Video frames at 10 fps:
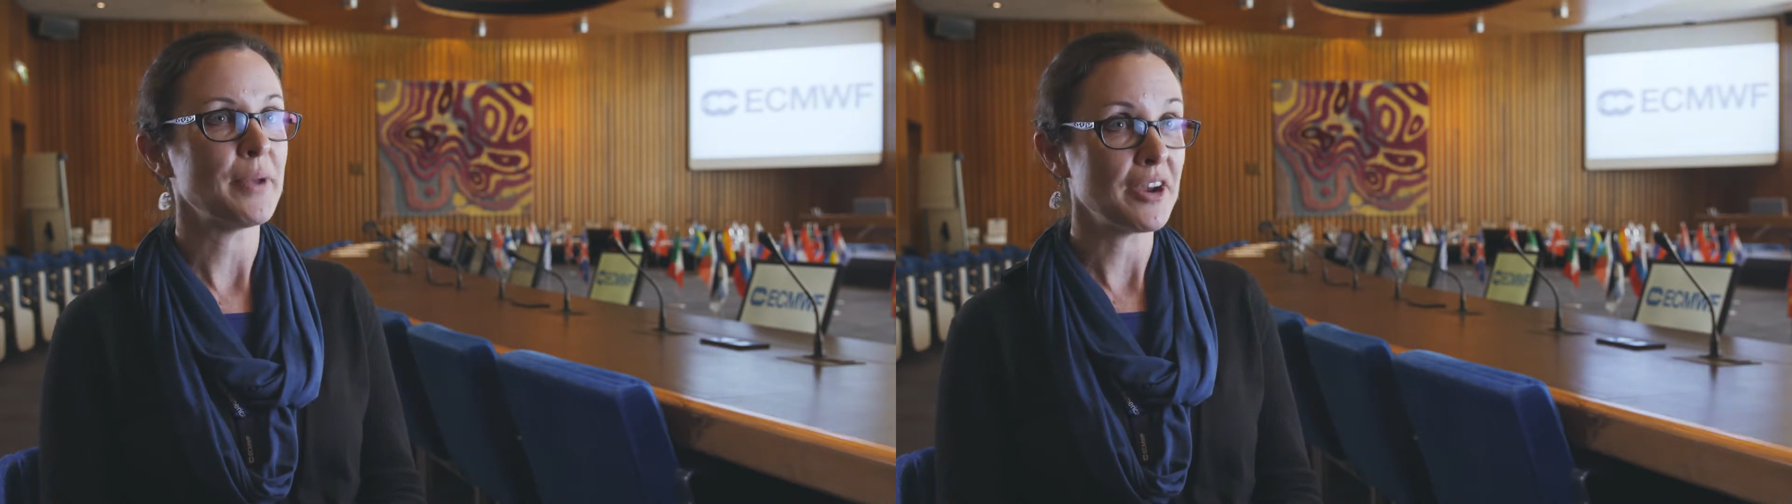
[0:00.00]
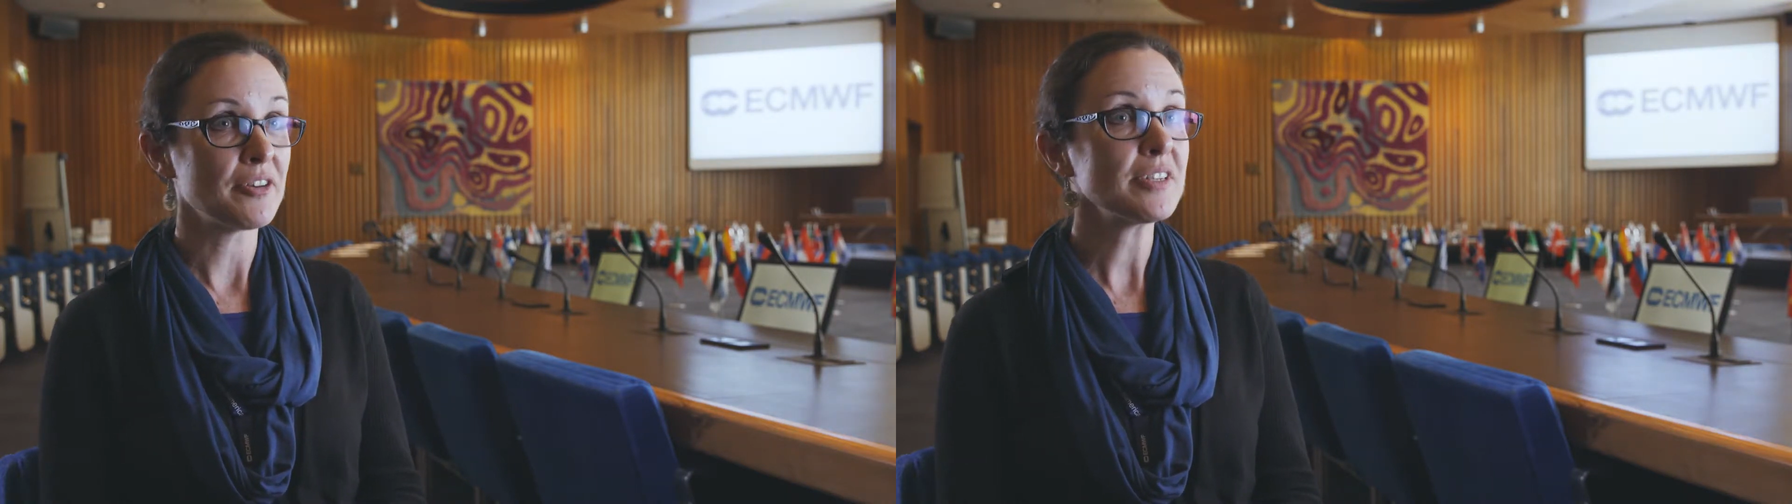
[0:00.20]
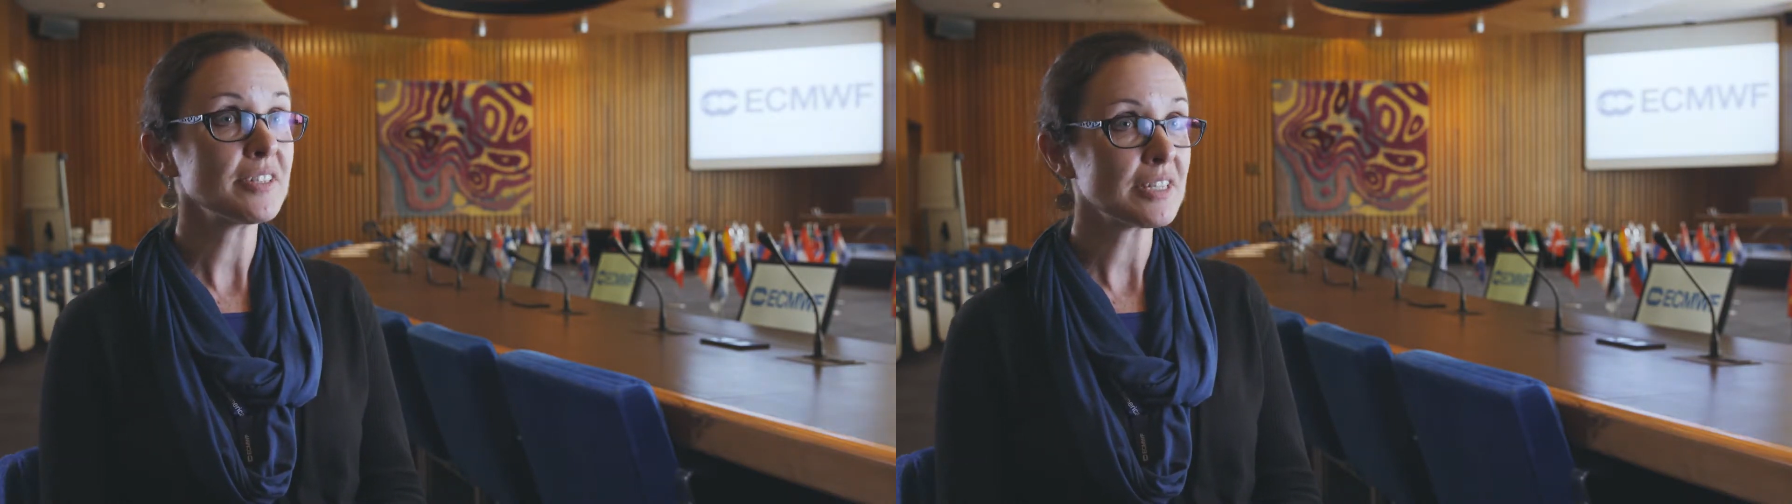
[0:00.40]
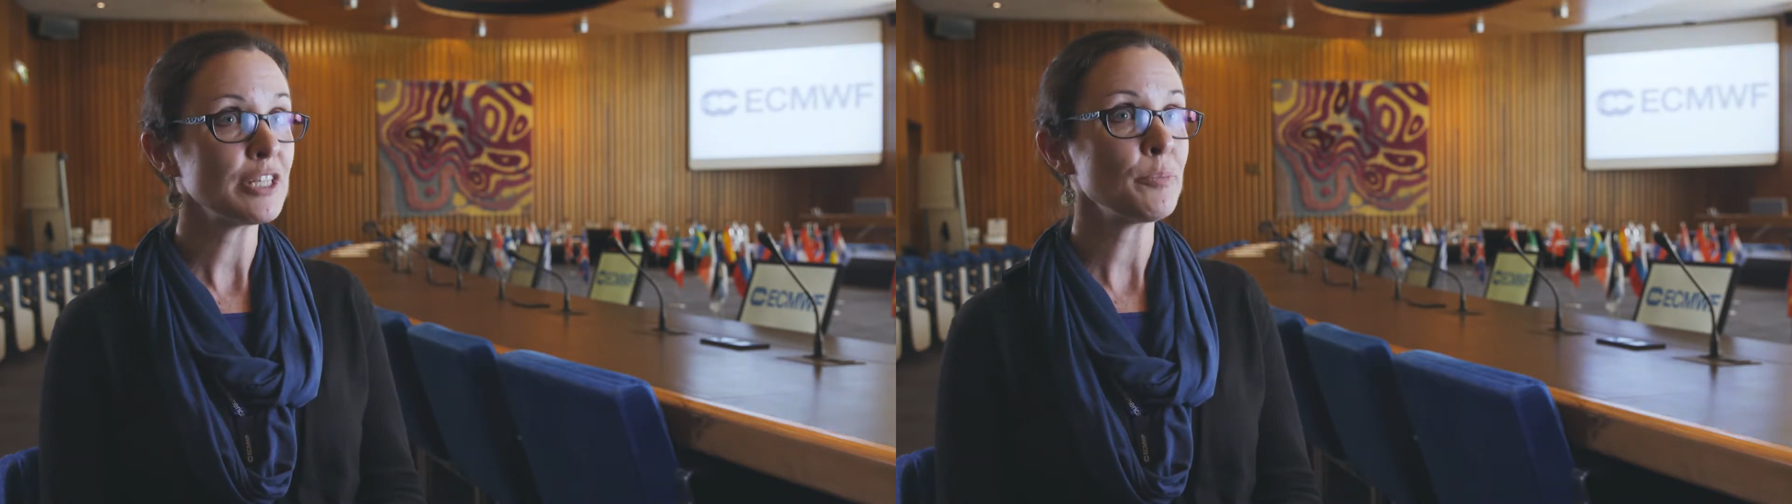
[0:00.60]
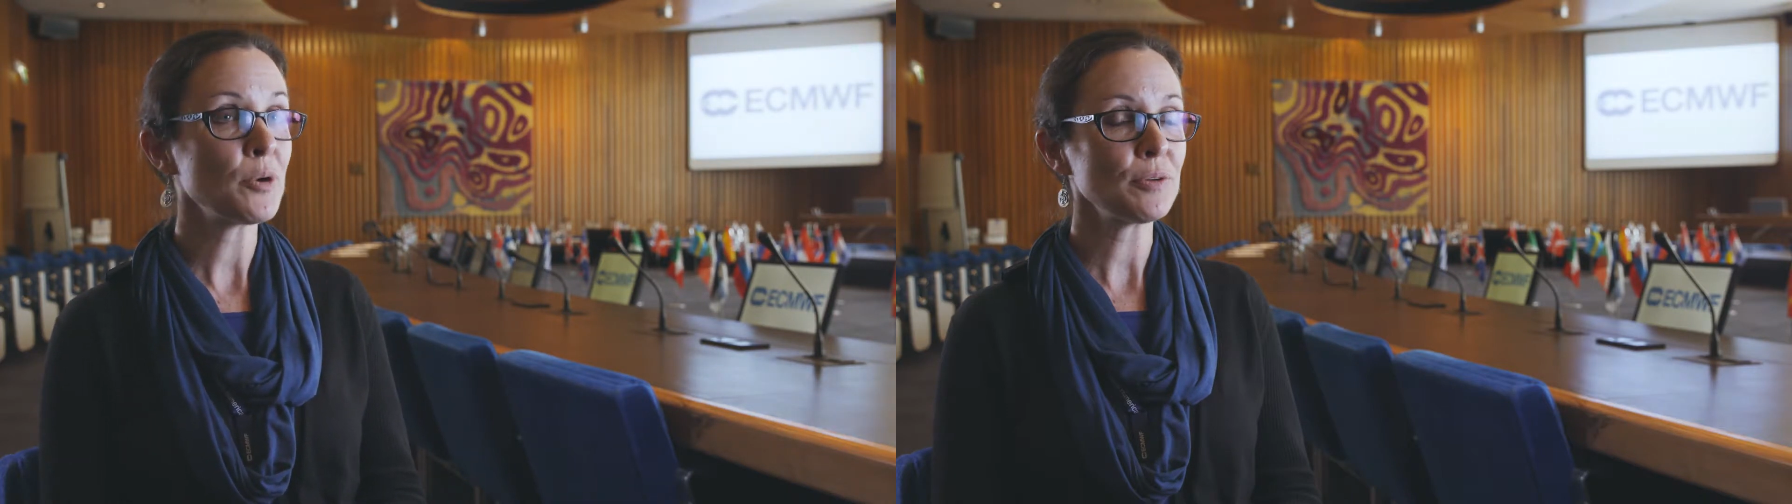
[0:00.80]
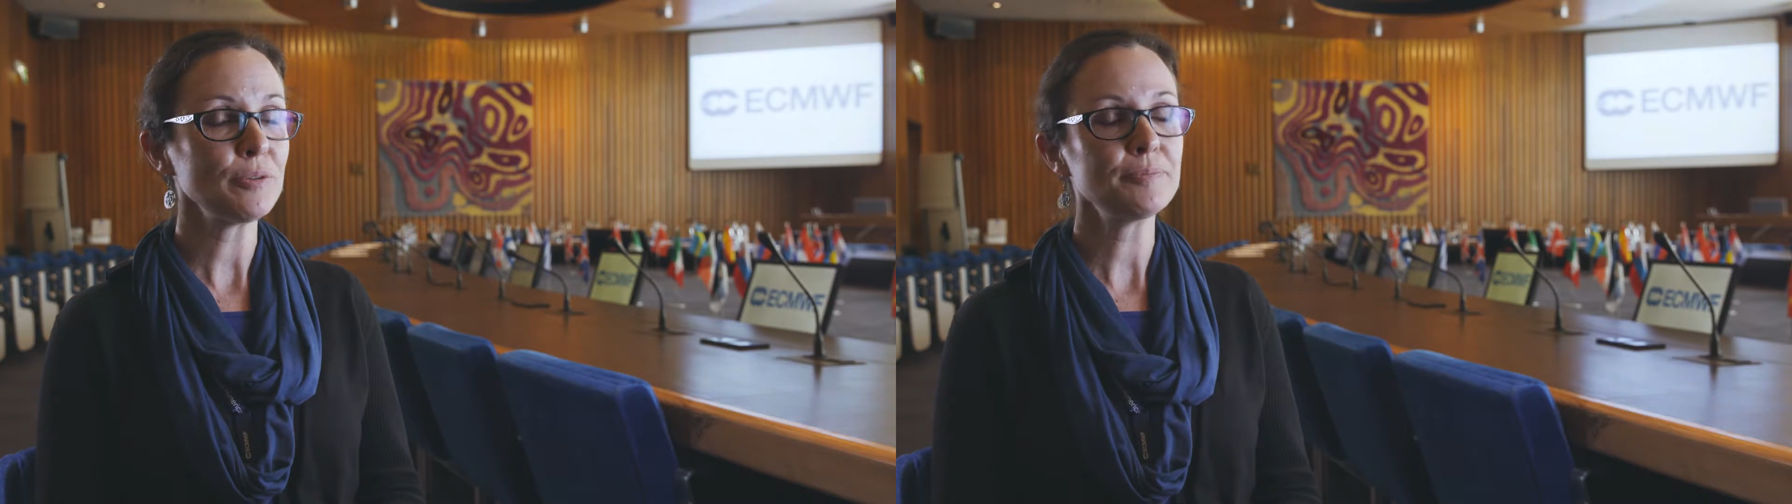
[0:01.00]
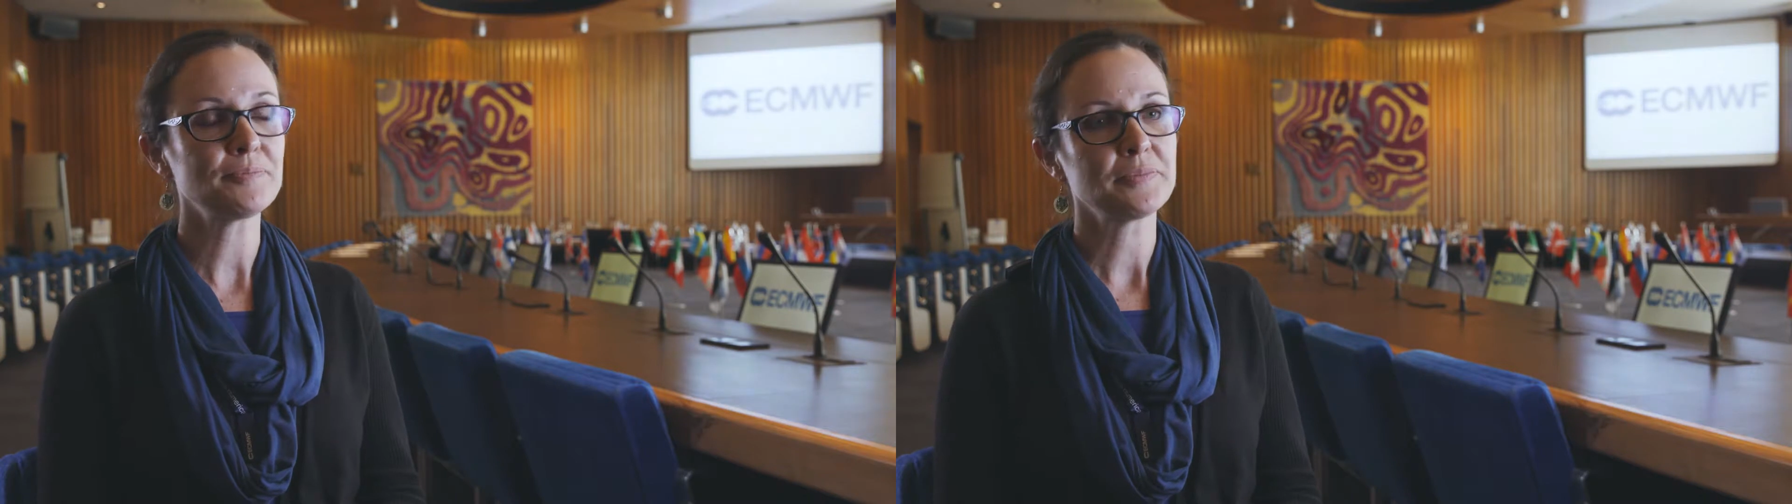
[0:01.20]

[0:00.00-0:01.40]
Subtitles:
errors in the model?